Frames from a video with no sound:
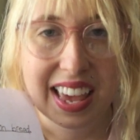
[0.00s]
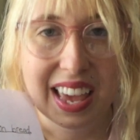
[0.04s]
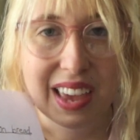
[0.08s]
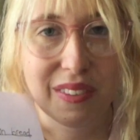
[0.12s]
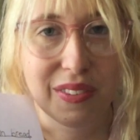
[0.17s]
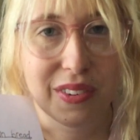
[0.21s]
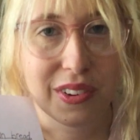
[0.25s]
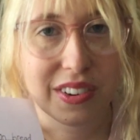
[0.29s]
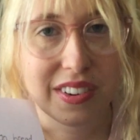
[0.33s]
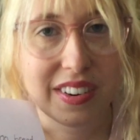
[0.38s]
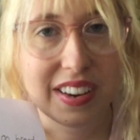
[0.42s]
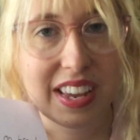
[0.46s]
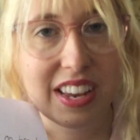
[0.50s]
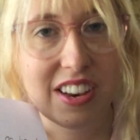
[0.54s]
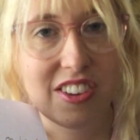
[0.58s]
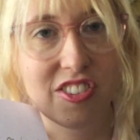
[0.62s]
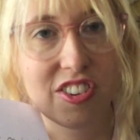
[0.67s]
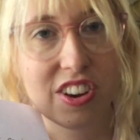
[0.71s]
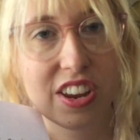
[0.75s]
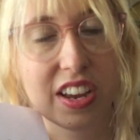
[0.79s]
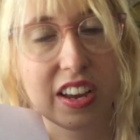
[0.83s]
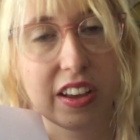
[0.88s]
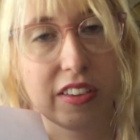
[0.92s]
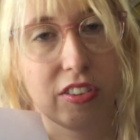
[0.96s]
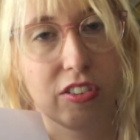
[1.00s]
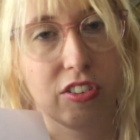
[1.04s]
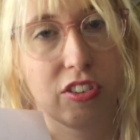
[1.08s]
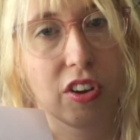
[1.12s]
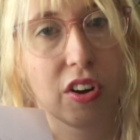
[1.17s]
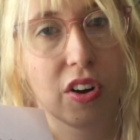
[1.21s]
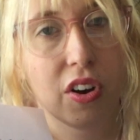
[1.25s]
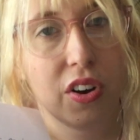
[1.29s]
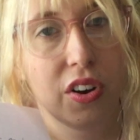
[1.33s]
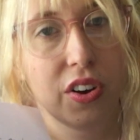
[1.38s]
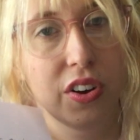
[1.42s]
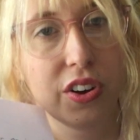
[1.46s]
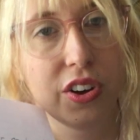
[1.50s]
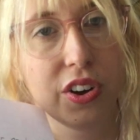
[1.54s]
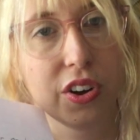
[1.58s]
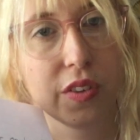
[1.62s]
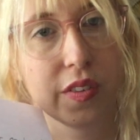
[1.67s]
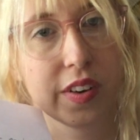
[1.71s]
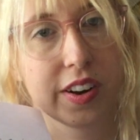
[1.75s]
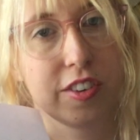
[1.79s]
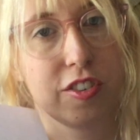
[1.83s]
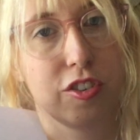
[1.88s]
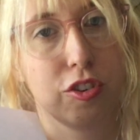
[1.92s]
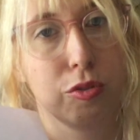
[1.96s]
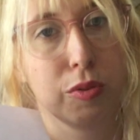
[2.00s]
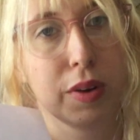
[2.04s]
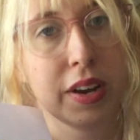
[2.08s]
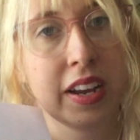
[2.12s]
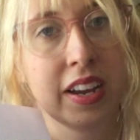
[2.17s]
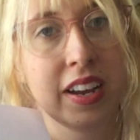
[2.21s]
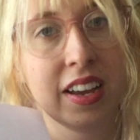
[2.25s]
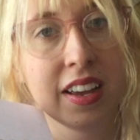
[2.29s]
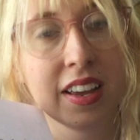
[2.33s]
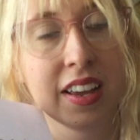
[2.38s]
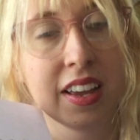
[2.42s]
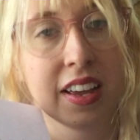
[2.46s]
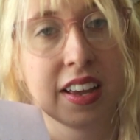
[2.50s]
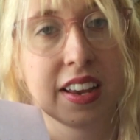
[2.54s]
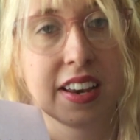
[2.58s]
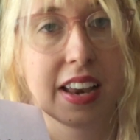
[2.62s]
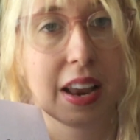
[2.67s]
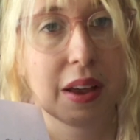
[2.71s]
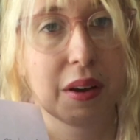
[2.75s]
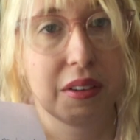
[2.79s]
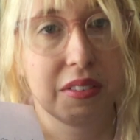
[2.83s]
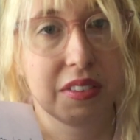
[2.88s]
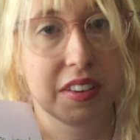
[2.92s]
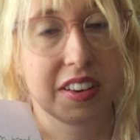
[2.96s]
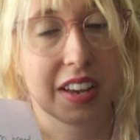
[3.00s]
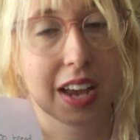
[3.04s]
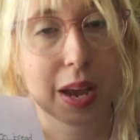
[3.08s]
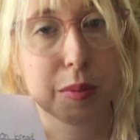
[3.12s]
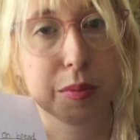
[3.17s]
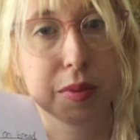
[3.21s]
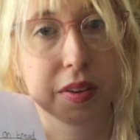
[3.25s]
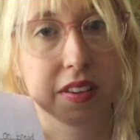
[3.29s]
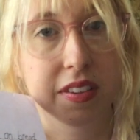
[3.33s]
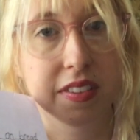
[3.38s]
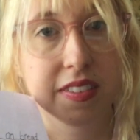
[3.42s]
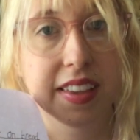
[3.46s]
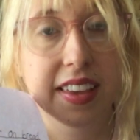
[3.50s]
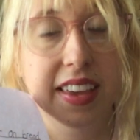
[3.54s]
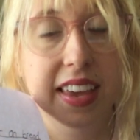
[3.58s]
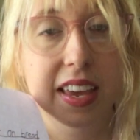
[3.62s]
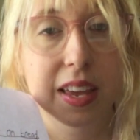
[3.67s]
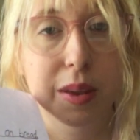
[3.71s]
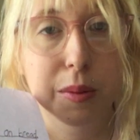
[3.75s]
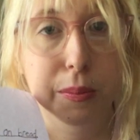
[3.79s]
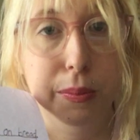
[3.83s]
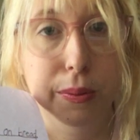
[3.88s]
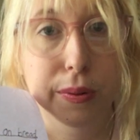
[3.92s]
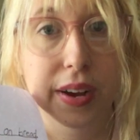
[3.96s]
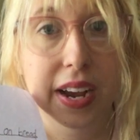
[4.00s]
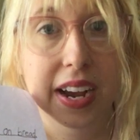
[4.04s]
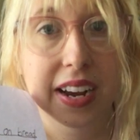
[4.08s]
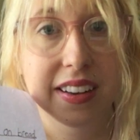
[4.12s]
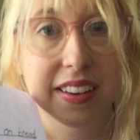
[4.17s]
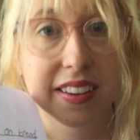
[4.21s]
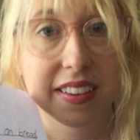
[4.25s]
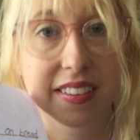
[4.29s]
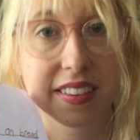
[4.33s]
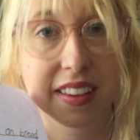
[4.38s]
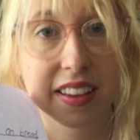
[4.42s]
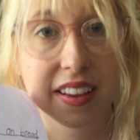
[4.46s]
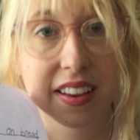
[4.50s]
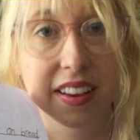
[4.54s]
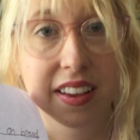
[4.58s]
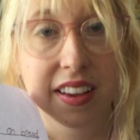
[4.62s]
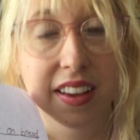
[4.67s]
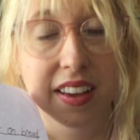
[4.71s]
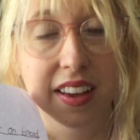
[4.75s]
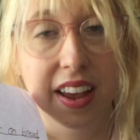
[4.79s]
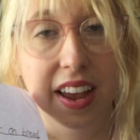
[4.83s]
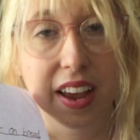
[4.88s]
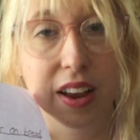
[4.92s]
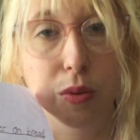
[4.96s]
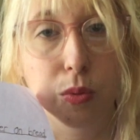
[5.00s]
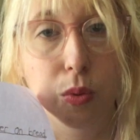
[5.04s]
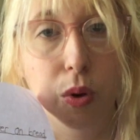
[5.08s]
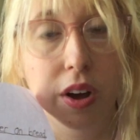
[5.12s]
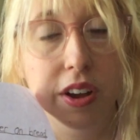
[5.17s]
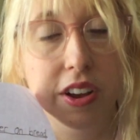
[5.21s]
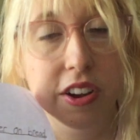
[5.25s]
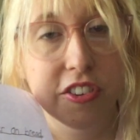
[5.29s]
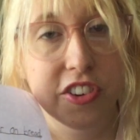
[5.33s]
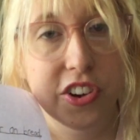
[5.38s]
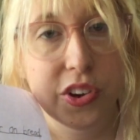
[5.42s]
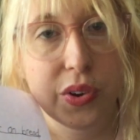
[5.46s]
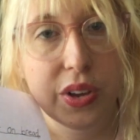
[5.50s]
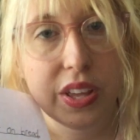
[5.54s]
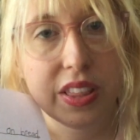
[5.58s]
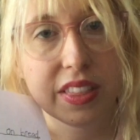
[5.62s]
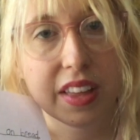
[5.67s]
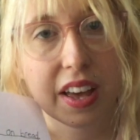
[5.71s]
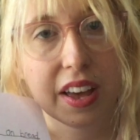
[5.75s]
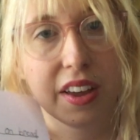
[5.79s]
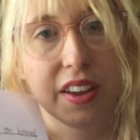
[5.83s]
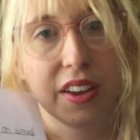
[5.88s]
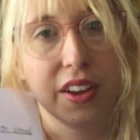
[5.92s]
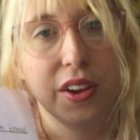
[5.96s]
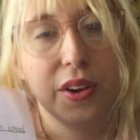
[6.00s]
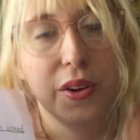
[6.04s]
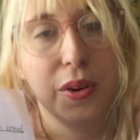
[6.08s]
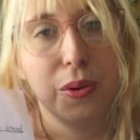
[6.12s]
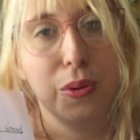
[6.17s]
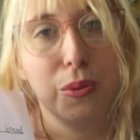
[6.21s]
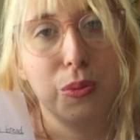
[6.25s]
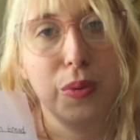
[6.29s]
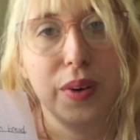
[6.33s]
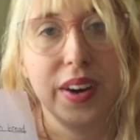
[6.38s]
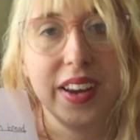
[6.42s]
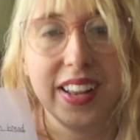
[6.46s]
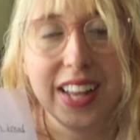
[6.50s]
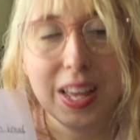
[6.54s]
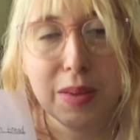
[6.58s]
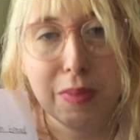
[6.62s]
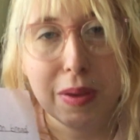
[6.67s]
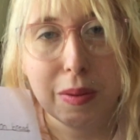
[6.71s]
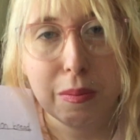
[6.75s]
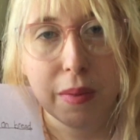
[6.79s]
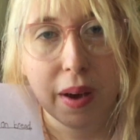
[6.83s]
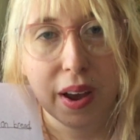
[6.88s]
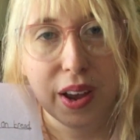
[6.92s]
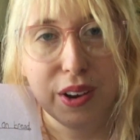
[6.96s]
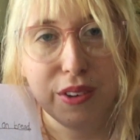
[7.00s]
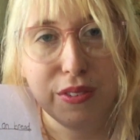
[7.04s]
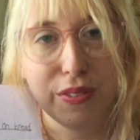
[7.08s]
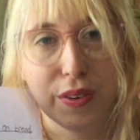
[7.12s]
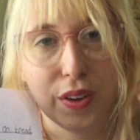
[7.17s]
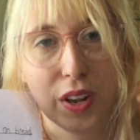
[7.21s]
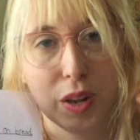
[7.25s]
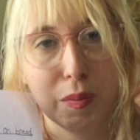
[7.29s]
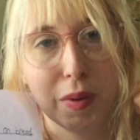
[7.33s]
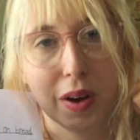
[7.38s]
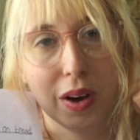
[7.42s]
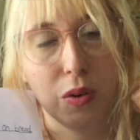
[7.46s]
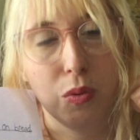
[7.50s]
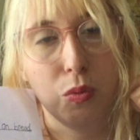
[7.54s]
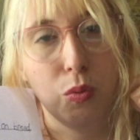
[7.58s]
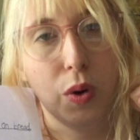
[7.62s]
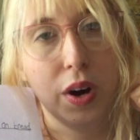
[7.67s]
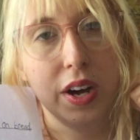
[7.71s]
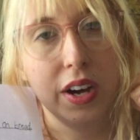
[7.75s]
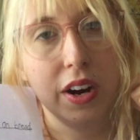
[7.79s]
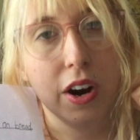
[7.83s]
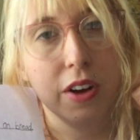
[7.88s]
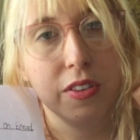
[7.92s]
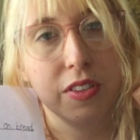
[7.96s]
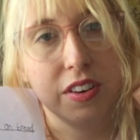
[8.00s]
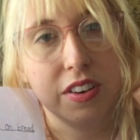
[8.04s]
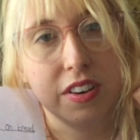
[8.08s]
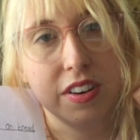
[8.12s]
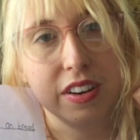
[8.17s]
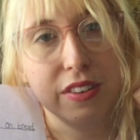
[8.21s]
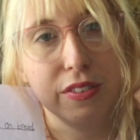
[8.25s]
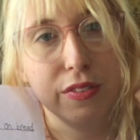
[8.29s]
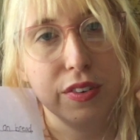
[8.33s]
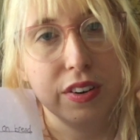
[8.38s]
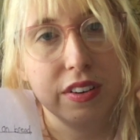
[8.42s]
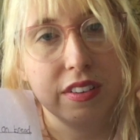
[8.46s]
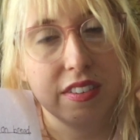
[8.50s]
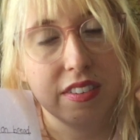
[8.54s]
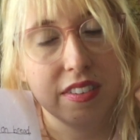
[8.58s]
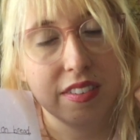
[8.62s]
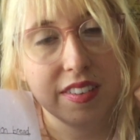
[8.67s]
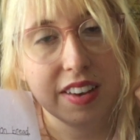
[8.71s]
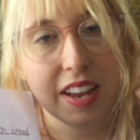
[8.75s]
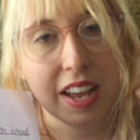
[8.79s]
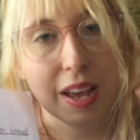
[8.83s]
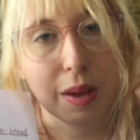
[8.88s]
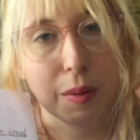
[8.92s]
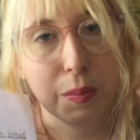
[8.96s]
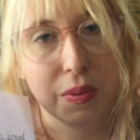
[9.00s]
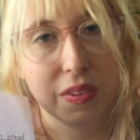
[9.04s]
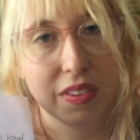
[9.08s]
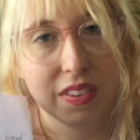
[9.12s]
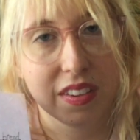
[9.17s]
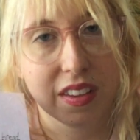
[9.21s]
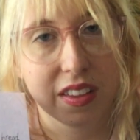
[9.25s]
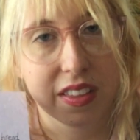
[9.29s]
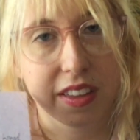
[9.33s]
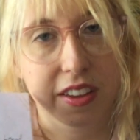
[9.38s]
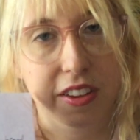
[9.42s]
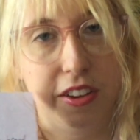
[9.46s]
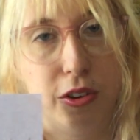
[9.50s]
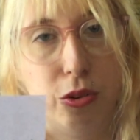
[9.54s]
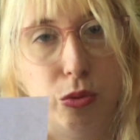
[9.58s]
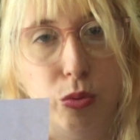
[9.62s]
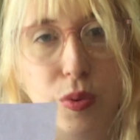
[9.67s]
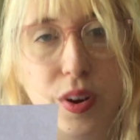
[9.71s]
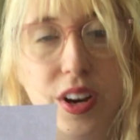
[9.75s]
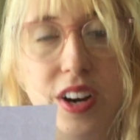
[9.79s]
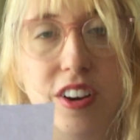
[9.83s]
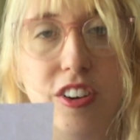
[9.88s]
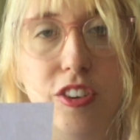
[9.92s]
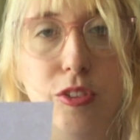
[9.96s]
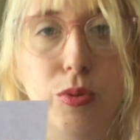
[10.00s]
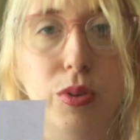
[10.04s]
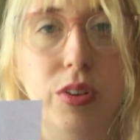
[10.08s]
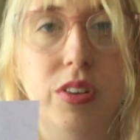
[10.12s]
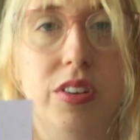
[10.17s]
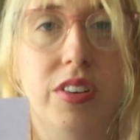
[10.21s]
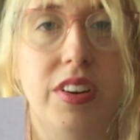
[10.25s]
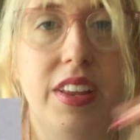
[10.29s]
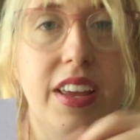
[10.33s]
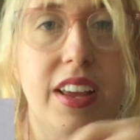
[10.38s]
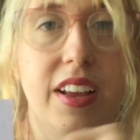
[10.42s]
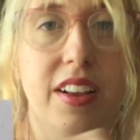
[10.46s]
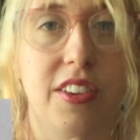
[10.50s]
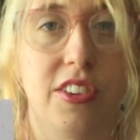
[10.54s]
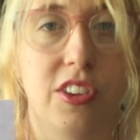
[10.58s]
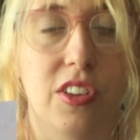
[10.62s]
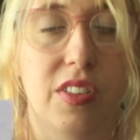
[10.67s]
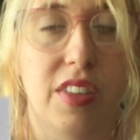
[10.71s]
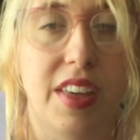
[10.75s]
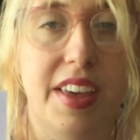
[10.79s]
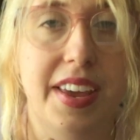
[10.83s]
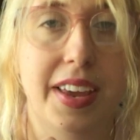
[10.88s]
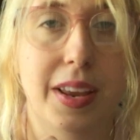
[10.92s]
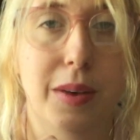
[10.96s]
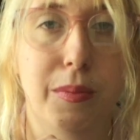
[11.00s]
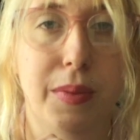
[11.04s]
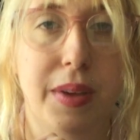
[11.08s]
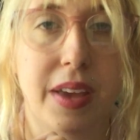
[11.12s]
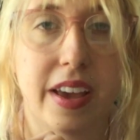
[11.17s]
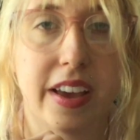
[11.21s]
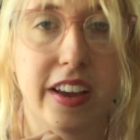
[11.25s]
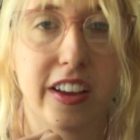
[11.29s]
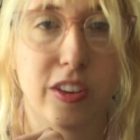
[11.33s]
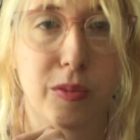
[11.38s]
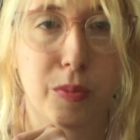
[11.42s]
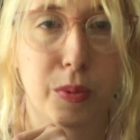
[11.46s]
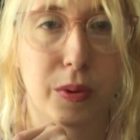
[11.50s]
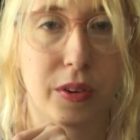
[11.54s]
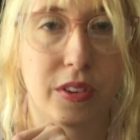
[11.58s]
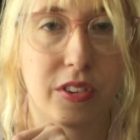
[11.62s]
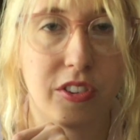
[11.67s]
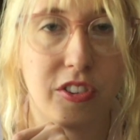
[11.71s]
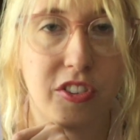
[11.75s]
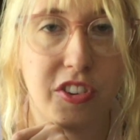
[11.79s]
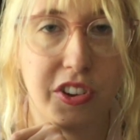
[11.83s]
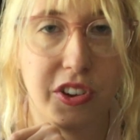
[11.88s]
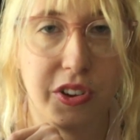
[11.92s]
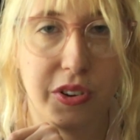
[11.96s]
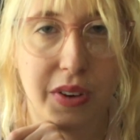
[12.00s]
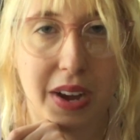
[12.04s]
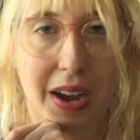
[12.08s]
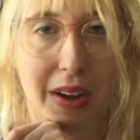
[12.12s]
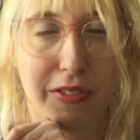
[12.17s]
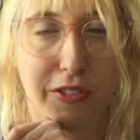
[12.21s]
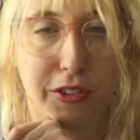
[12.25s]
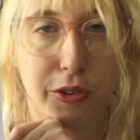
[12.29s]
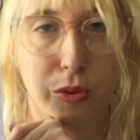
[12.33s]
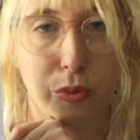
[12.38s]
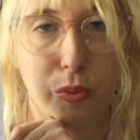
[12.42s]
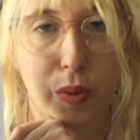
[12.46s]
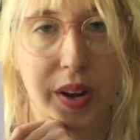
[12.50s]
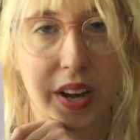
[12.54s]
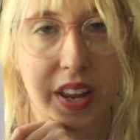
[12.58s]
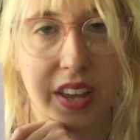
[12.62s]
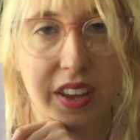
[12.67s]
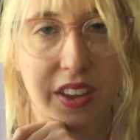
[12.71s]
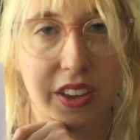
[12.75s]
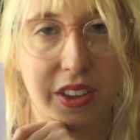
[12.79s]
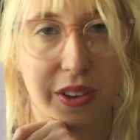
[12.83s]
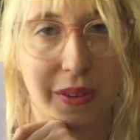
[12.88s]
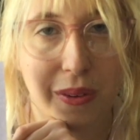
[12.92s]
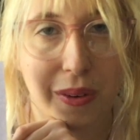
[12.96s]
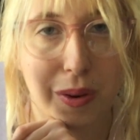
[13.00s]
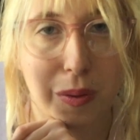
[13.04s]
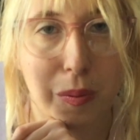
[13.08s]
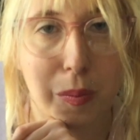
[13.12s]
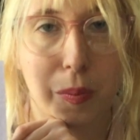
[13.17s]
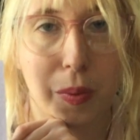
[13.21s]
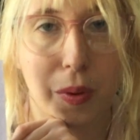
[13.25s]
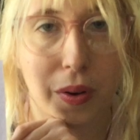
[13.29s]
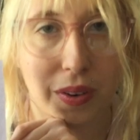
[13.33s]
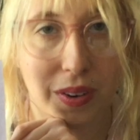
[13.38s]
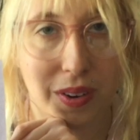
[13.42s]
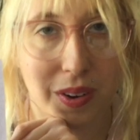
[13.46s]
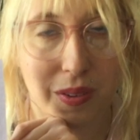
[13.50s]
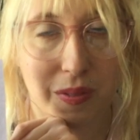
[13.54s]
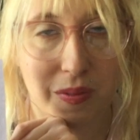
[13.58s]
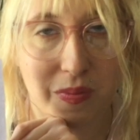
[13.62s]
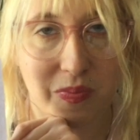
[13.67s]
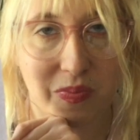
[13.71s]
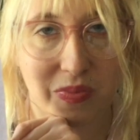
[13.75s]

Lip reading: If you're teaching a song or a trick, now is the time to sing it and practice it. And while you're doing that, really be mindful about what are the different steps that your readers will need so that they can be experts too after reading your book.